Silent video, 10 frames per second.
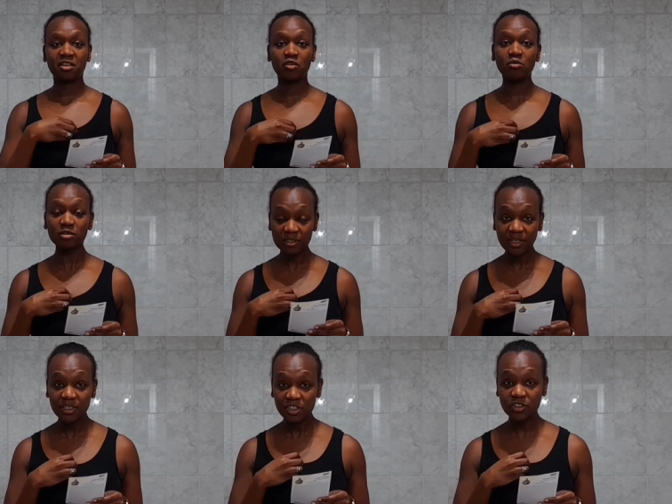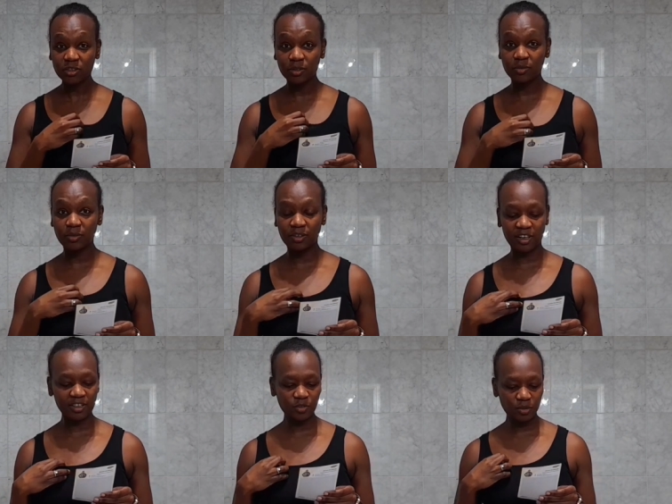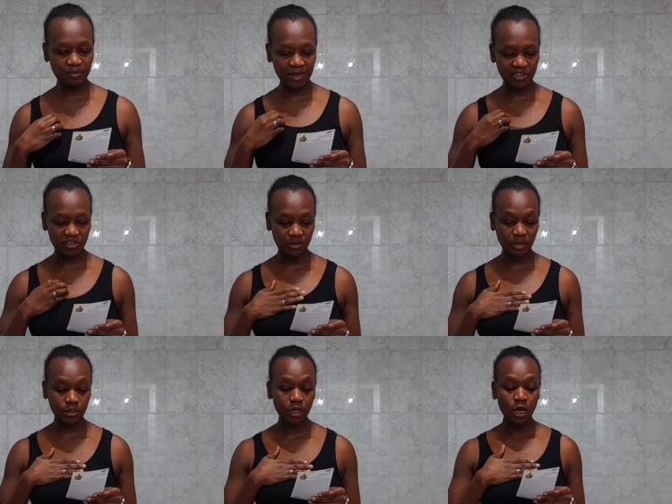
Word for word: almost 10 years ago. Can you imagine that?